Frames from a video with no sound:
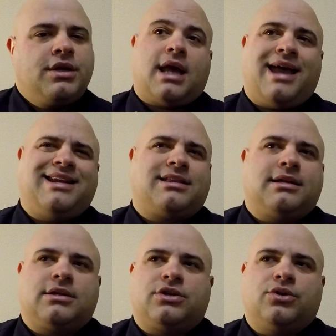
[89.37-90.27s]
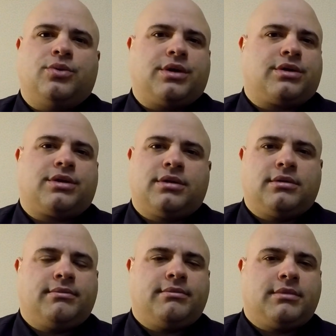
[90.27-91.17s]
Anything to do with
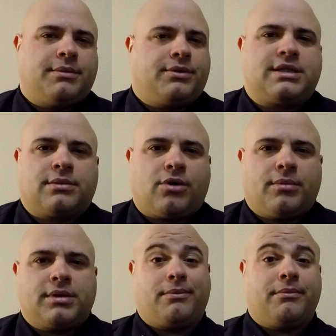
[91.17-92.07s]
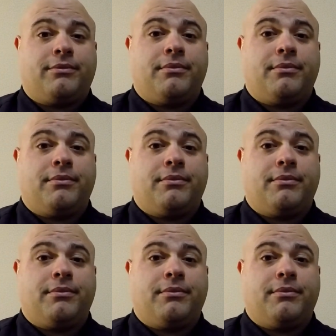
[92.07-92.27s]
the police department.